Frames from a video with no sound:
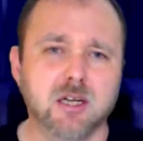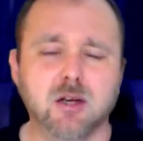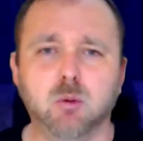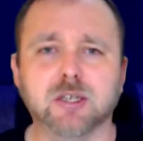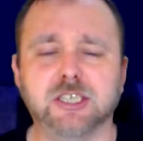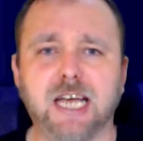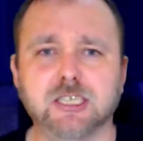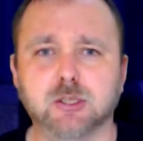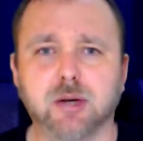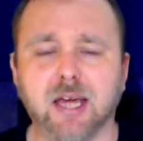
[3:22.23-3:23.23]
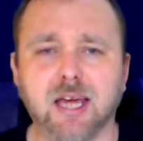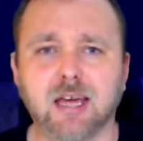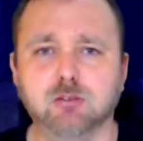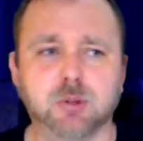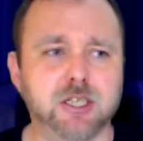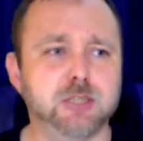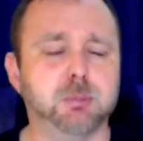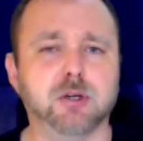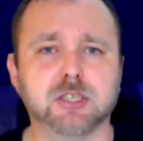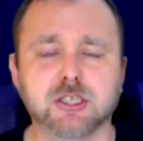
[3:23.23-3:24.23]
what chance do I have when this
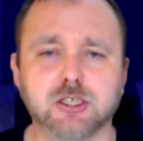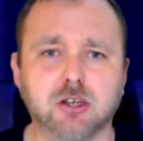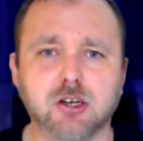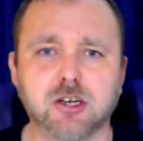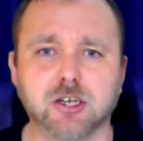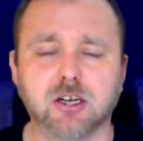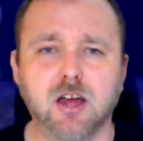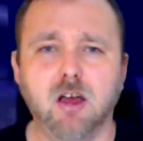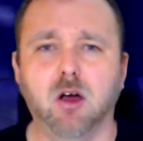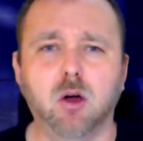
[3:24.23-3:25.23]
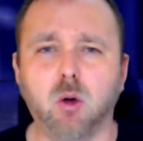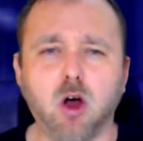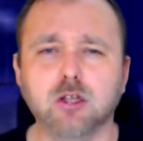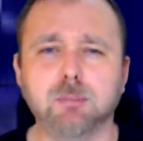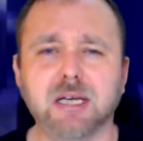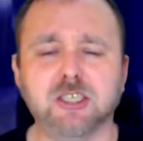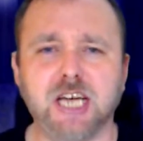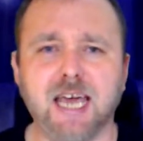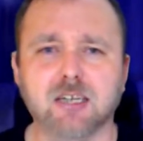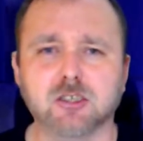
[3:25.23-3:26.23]
person's on? Or, all the big
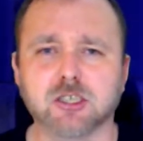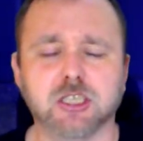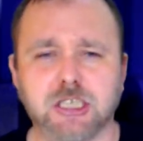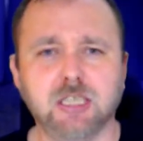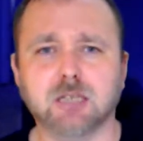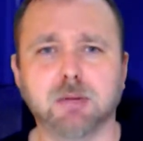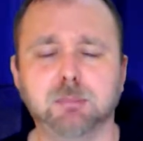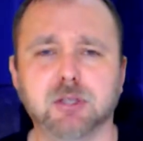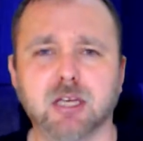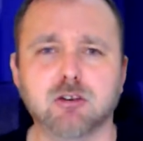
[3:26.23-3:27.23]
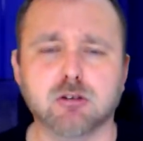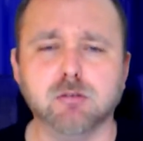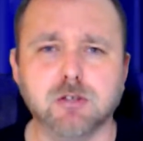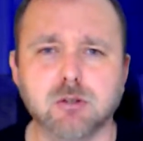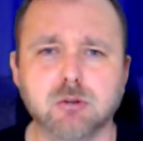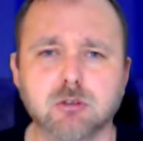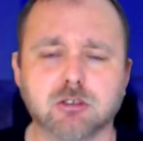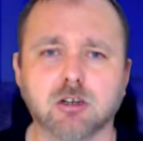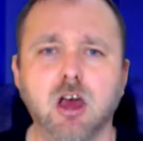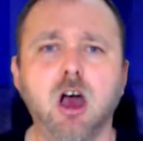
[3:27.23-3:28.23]
channels are stealing my potential views.
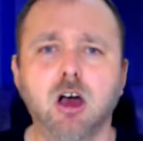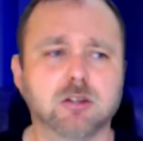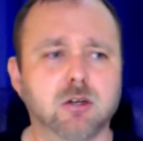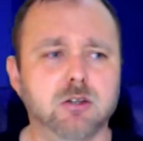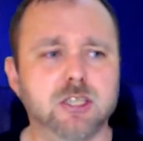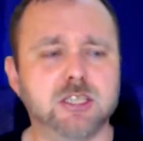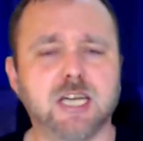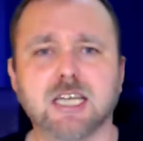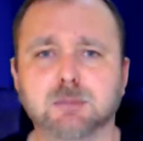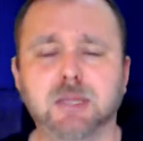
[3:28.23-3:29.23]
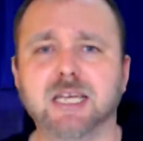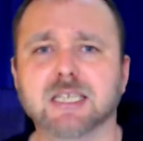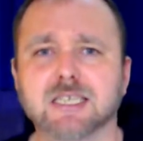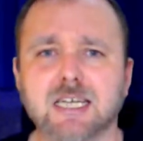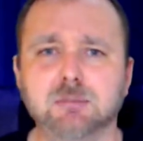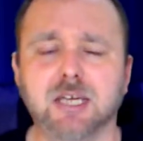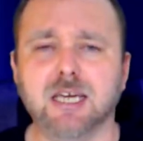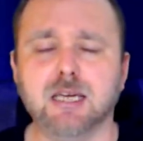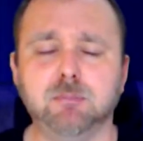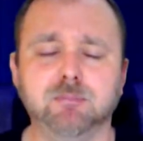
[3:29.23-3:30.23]
Or, this guy's playing the same
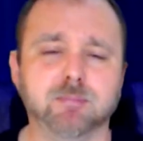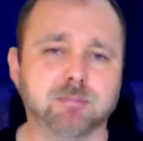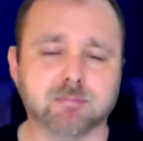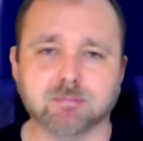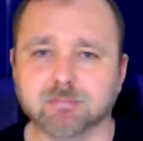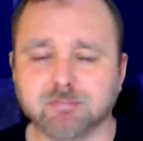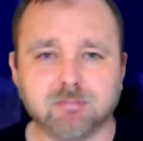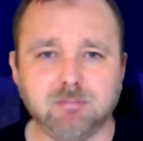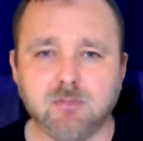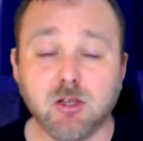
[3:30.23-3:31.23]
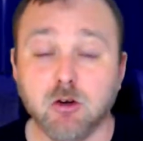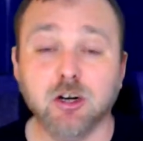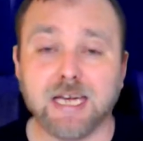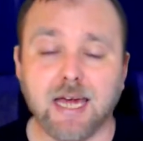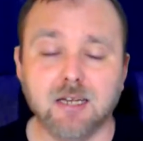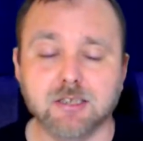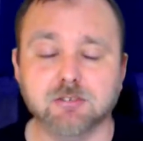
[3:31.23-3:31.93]
game. Or gal,